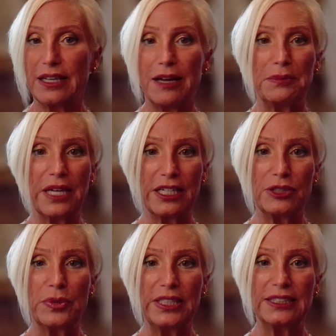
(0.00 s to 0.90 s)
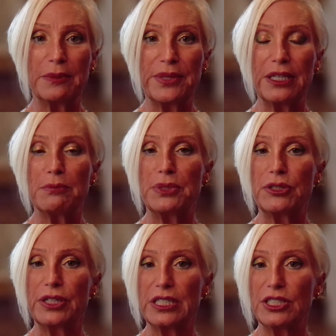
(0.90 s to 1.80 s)
I'm not a 20 something
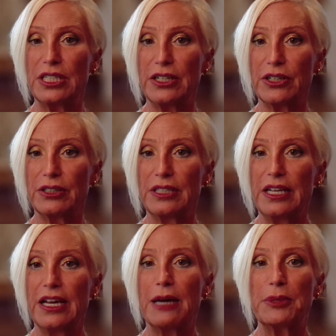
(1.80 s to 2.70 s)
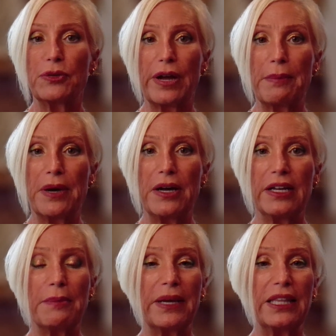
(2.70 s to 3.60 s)
computer engineer. I'm a grandma,
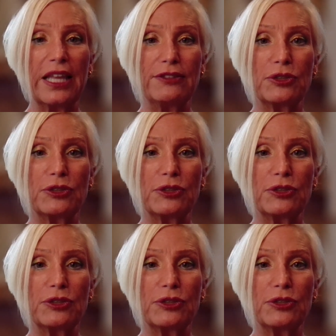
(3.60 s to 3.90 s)
and my life's